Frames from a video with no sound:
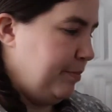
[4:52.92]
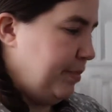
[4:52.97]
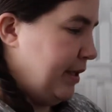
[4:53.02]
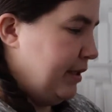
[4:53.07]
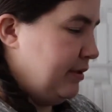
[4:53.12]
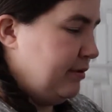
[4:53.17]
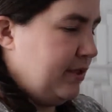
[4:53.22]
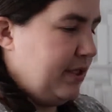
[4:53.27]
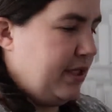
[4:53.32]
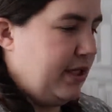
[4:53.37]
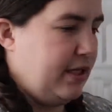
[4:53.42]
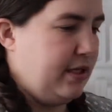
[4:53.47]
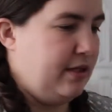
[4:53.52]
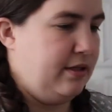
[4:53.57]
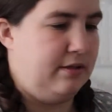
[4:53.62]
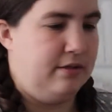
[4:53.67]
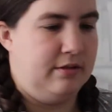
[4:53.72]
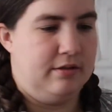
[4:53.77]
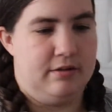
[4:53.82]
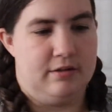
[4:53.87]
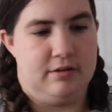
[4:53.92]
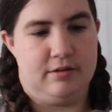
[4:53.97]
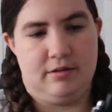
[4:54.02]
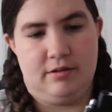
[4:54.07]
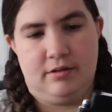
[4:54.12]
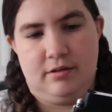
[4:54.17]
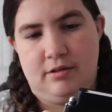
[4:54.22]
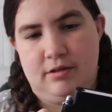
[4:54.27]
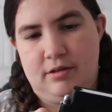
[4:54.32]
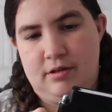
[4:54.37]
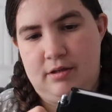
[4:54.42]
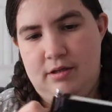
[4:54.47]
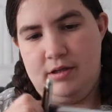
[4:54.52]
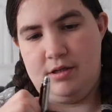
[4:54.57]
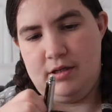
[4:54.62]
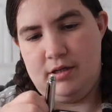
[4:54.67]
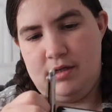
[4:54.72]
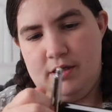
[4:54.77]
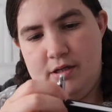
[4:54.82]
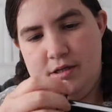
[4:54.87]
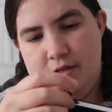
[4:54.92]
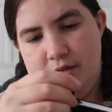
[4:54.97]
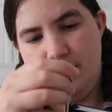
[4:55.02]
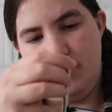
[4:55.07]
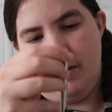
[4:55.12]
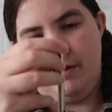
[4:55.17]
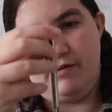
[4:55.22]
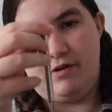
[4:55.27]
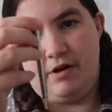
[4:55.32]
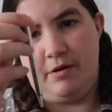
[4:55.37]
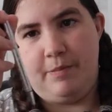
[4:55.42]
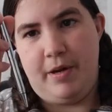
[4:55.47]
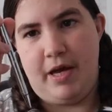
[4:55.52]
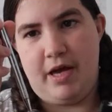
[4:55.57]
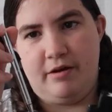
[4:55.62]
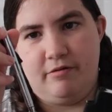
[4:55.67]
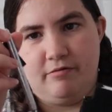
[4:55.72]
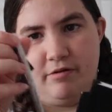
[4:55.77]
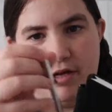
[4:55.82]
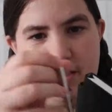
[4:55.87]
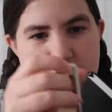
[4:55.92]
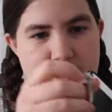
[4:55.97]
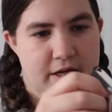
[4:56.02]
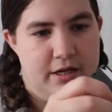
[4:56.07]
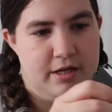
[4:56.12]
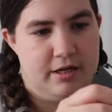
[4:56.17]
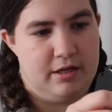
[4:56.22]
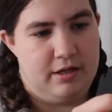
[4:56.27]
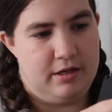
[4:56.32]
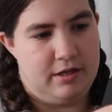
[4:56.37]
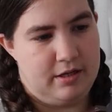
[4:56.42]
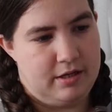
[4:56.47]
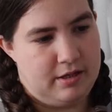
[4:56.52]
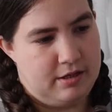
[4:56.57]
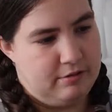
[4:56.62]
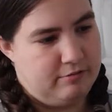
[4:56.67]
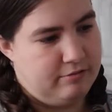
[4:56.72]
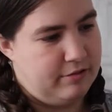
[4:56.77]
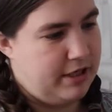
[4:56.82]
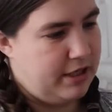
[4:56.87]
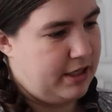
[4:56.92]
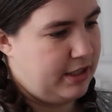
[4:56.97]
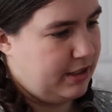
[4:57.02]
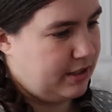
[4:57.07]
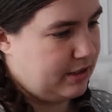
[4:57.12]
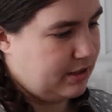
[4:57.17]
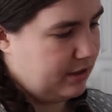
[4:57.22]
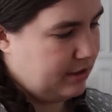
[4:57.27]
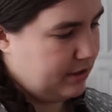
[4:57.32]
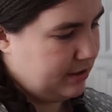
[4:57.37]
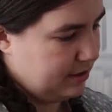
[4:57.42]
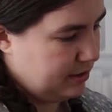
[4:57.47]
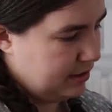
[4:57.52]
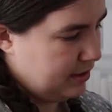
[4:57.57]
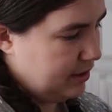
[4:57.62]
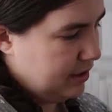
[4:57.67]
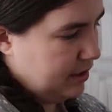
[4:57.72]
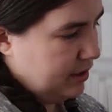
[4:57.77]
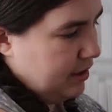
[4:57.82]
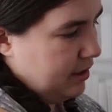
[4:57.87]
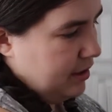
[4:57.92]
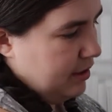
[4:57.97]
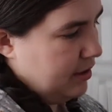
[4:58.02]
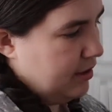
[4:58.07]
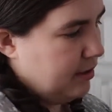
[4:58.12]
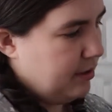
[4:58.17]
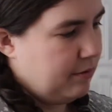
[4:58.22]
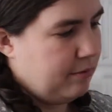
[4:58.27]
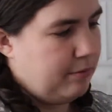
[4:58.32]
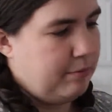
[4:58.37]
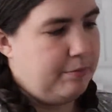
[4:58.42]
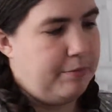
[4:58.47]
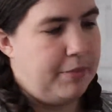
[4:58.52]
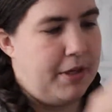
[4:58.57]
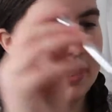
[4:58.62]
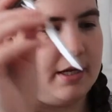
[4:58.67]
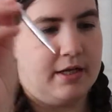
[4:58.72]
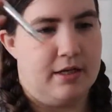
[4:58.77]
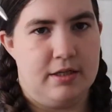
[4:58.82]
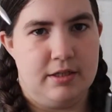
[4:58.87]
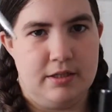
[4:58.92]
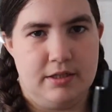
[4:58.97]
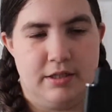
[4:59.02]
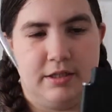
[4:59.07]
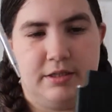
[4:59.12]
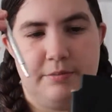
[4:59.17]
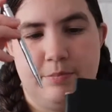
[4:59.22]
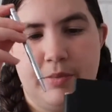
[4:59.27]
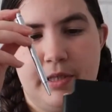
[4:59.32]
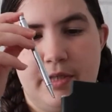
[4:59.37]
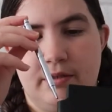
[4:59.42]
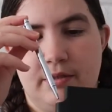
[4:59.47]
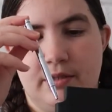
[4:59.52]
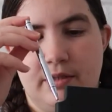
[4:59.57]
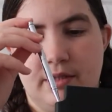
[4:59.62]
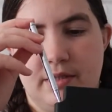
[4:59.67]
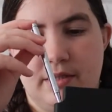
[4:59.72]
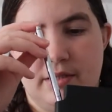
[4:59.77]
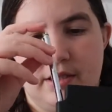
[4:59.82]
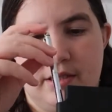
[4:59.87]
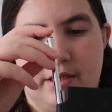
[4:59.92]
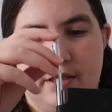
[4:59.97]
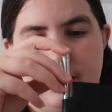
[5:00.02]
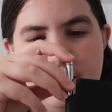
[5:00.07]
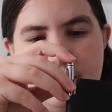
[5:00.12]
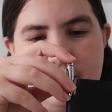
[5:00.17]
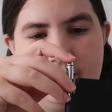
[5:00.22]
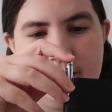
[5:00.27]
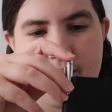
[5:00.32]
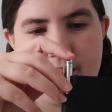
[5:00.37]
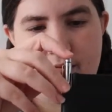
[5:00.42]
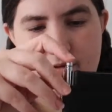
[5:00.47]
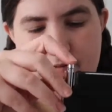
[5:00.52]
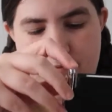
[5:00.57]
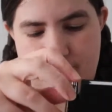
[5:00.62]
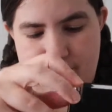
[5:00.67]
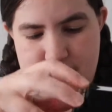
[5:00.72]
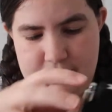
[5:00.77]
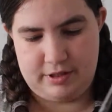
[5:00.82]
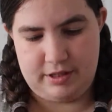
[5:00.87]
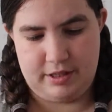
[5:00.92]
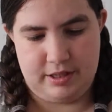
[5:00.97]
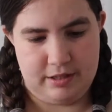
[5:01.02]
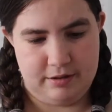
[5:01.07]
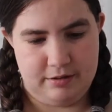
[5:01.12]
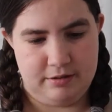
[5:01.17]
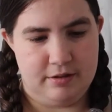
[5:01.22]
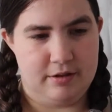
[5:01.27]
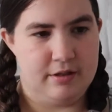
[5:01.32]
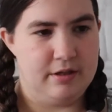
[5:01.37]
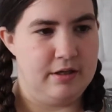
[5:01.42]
built in, so you've got a pen right there, a really nice pen just built into the side of the